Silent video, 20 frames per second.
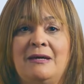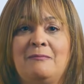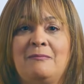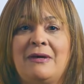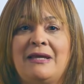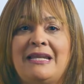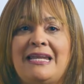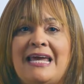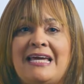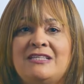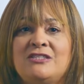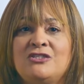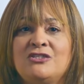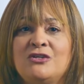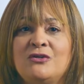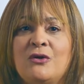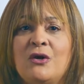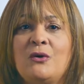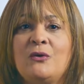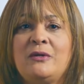but let's
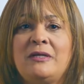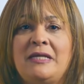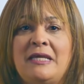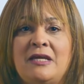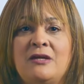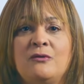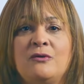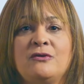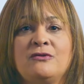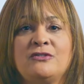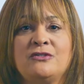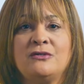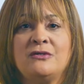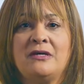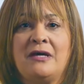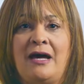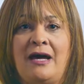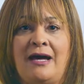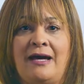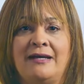grow nearer to
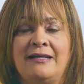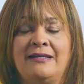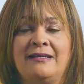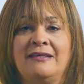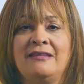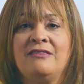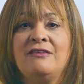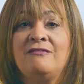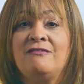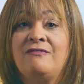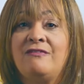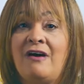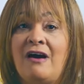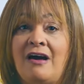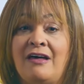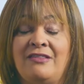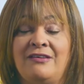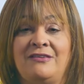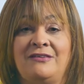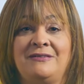God, the
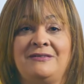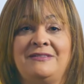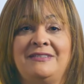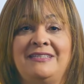Father,